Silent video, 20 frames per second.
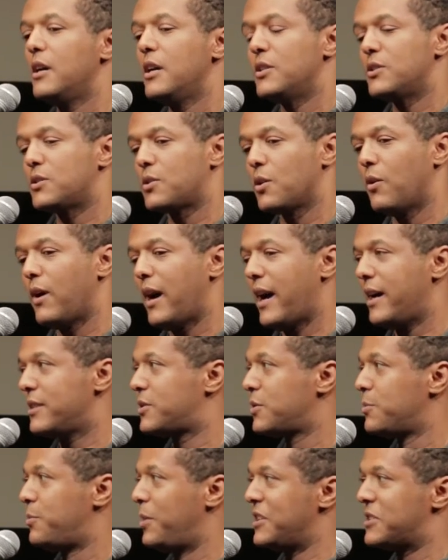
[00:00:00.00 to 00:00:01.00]
So I had
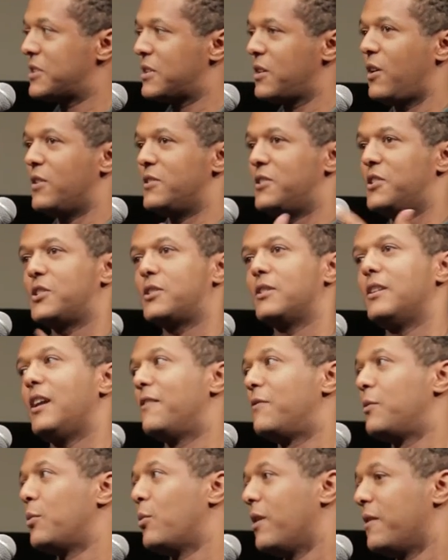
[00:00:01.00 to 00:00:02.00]
to basically audition
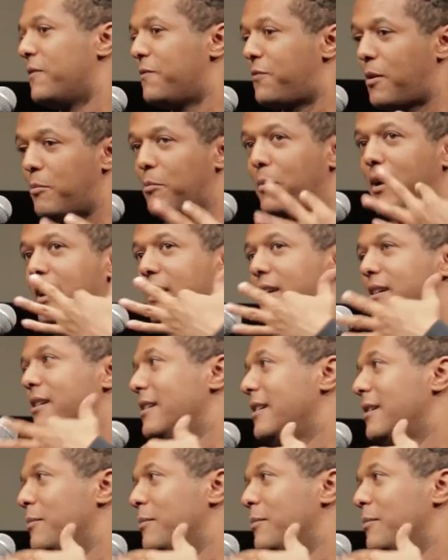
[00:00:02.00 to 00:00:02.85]
everyone from my